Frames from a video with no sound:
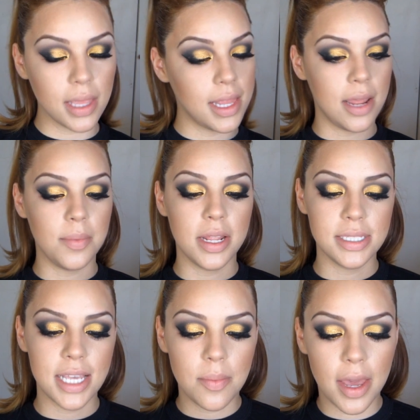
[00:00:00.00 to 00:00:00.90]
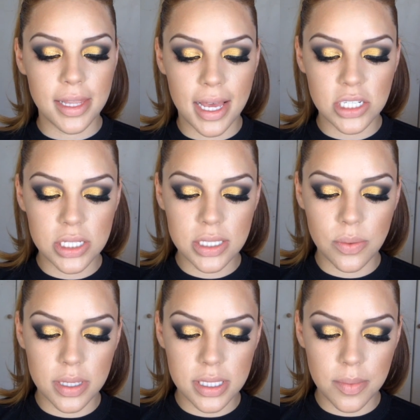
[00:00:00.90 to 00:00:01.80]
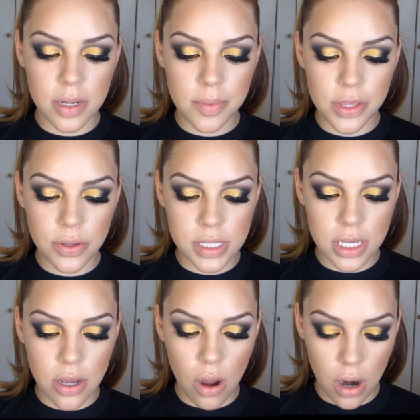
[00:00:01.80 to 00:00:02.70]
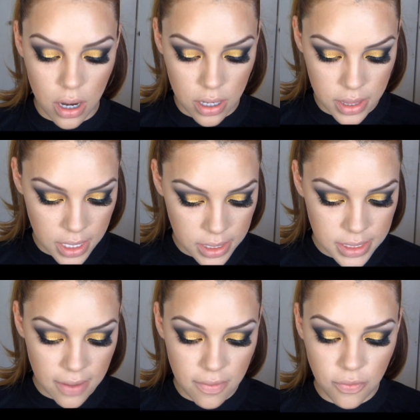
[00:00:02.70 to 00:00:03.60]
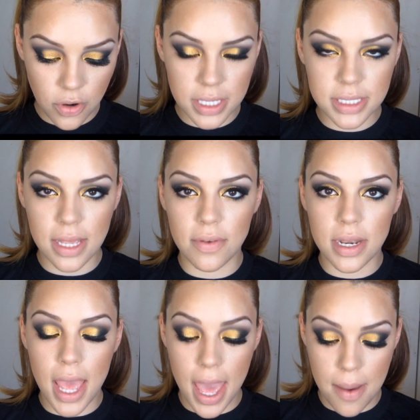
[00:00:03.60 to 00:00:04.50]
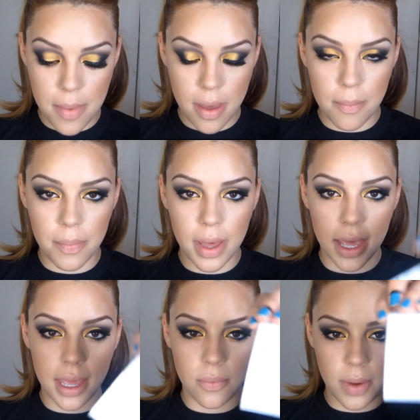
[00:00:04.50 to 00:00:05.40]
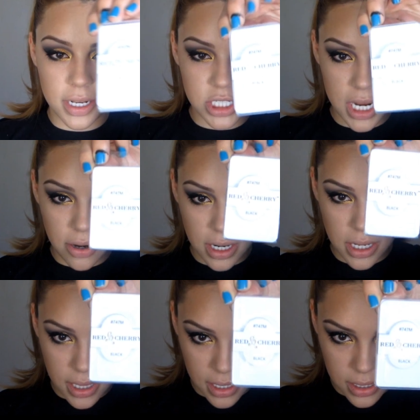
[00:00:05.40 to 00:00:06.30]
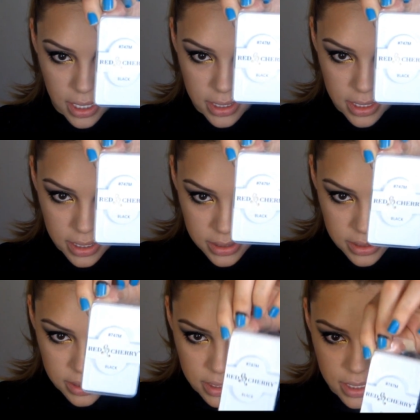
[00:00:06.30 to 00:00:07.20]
And then I'm going to take my lashes. The ones I'm going to be using are the 747M by Red Cherry. They look like this.